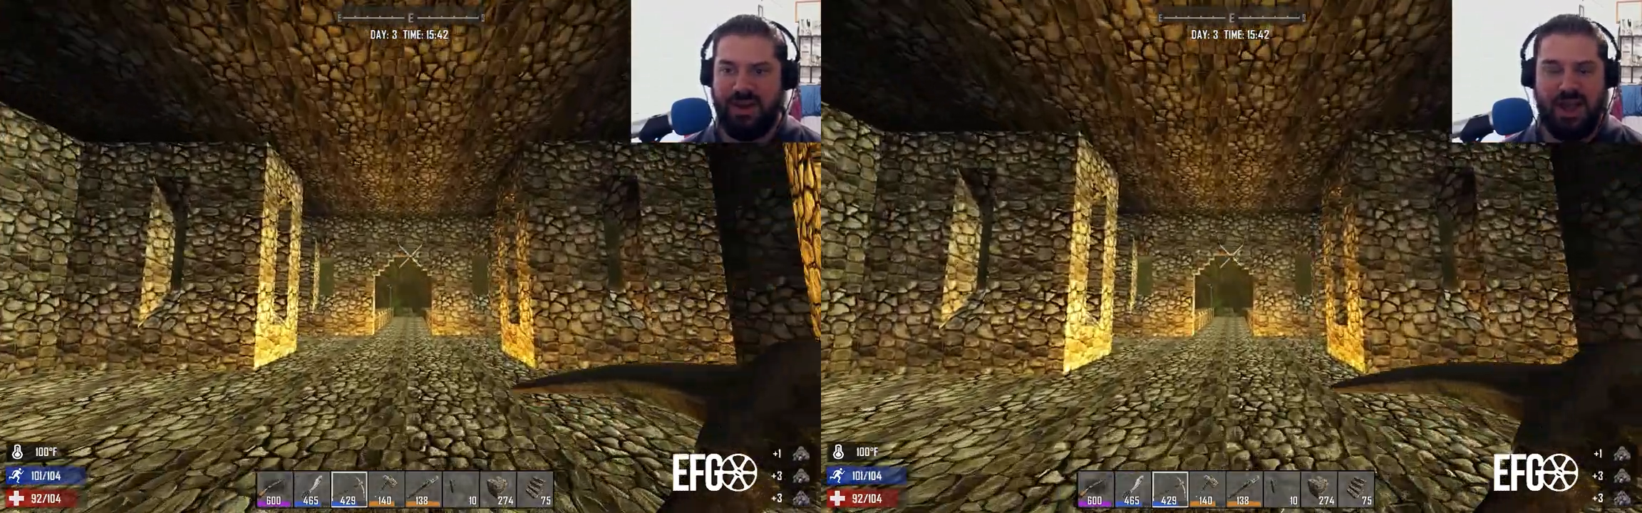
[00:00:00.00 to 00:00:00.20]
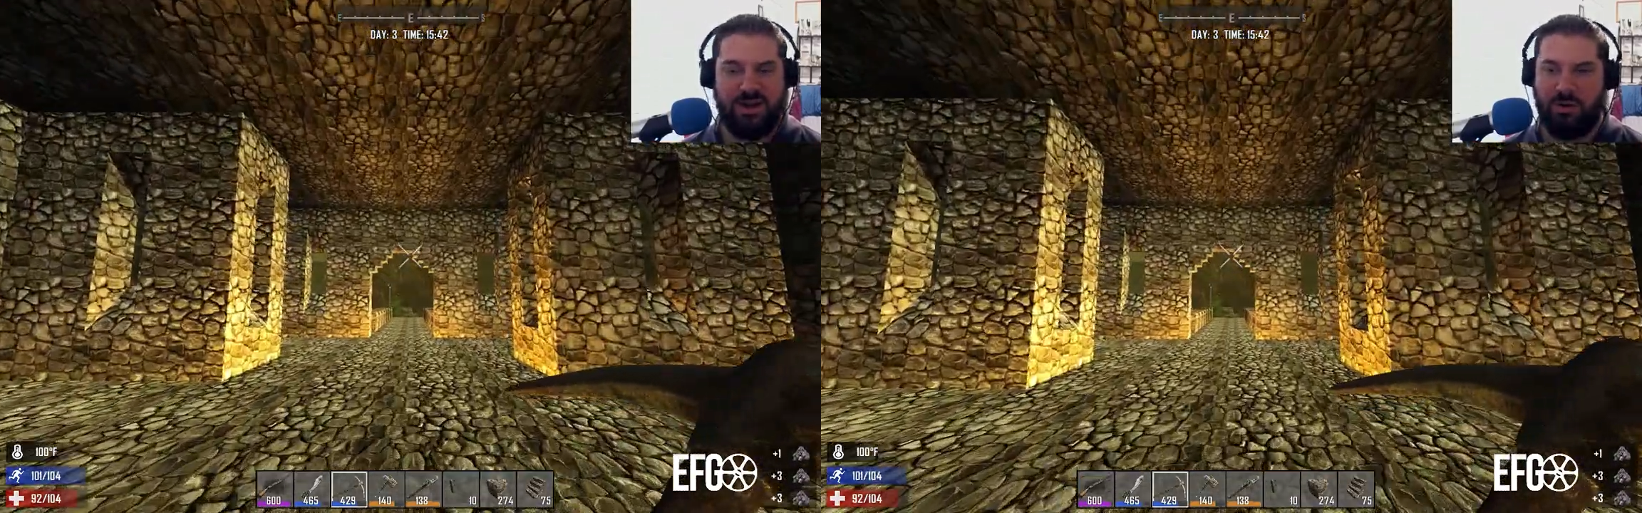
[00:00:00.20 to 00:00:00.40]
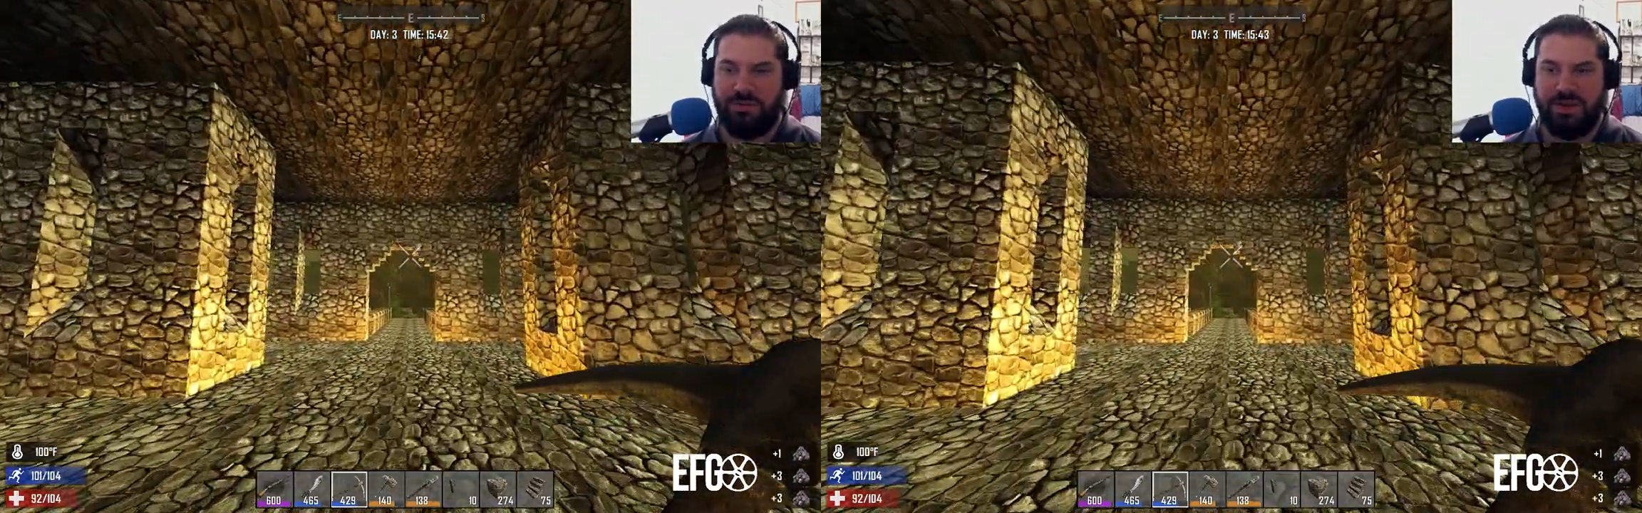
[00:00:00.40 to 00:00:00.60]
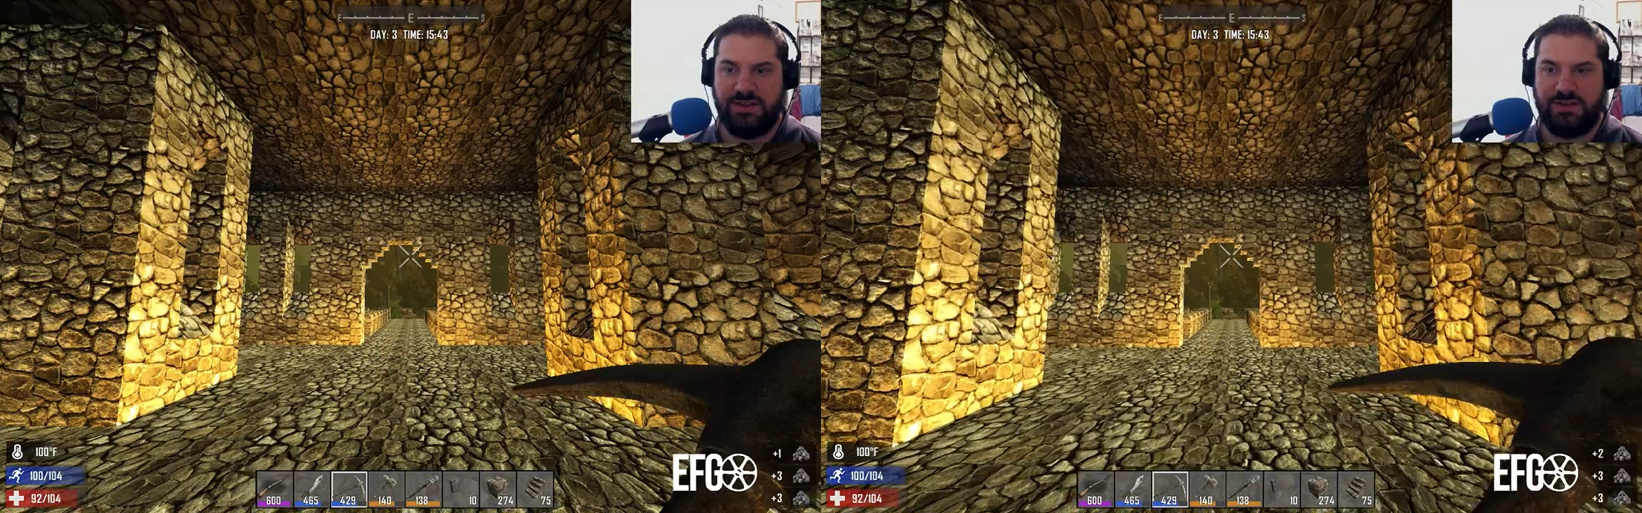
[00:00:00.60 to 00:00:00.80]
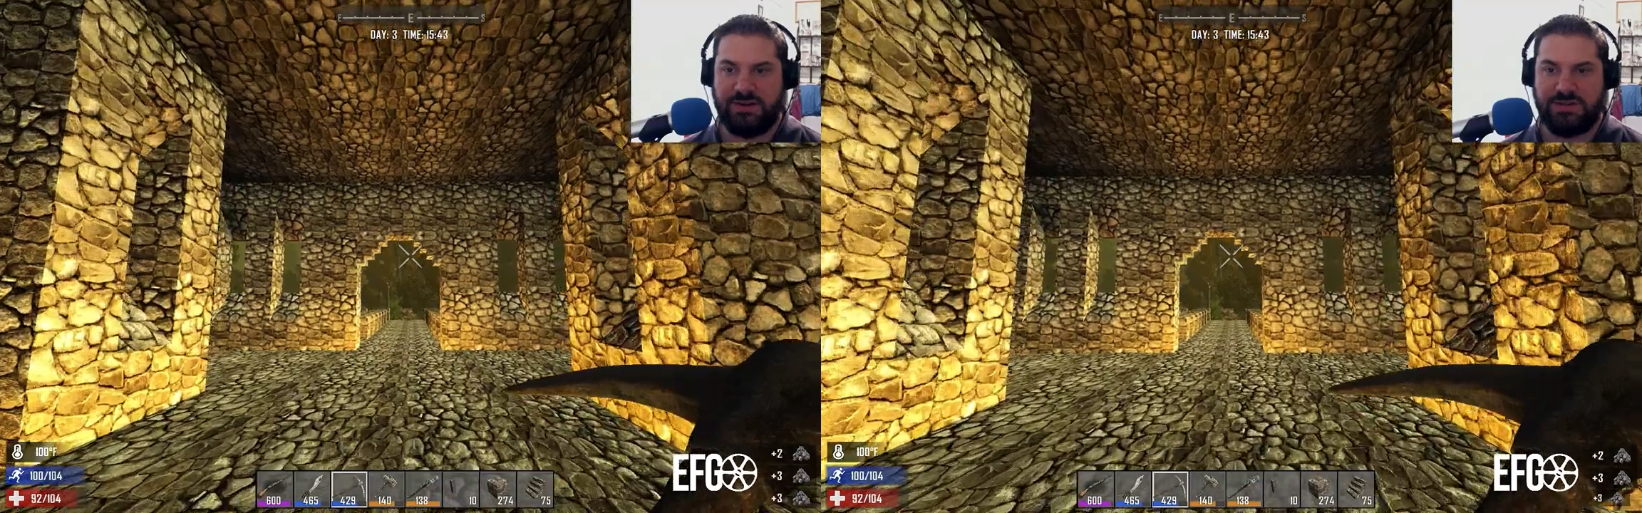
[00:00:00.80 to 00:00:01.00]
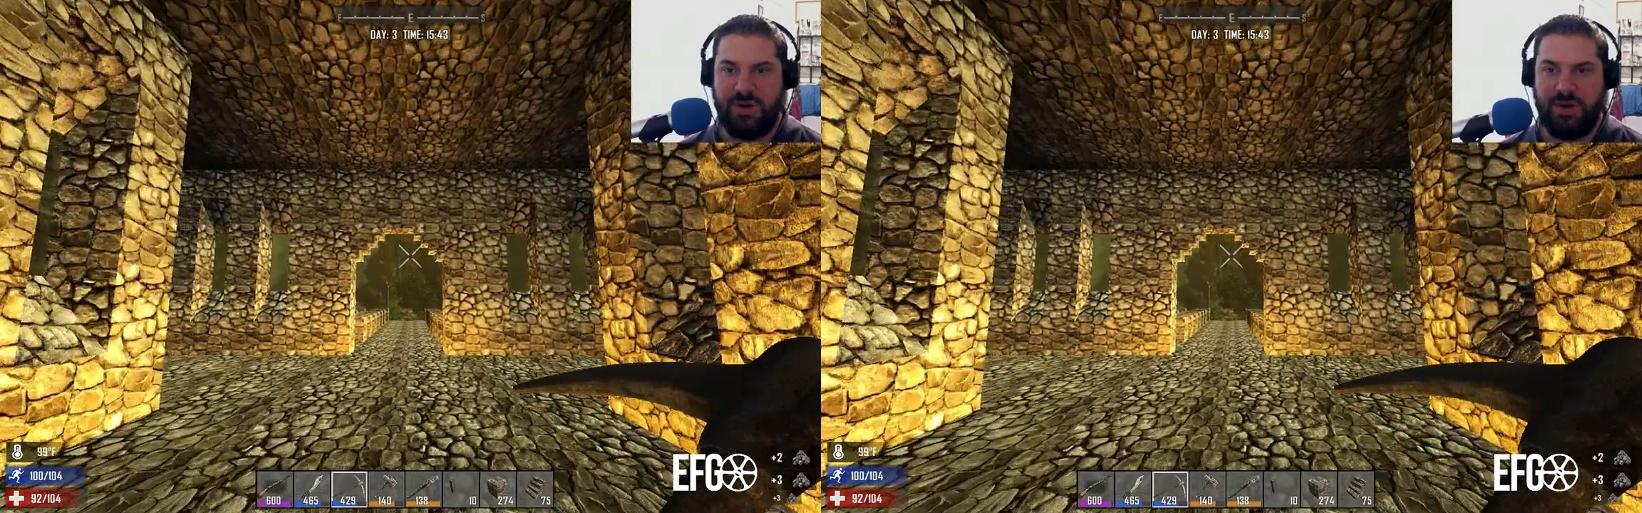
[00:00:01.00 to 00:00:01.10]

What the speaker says: I don't think that there's a way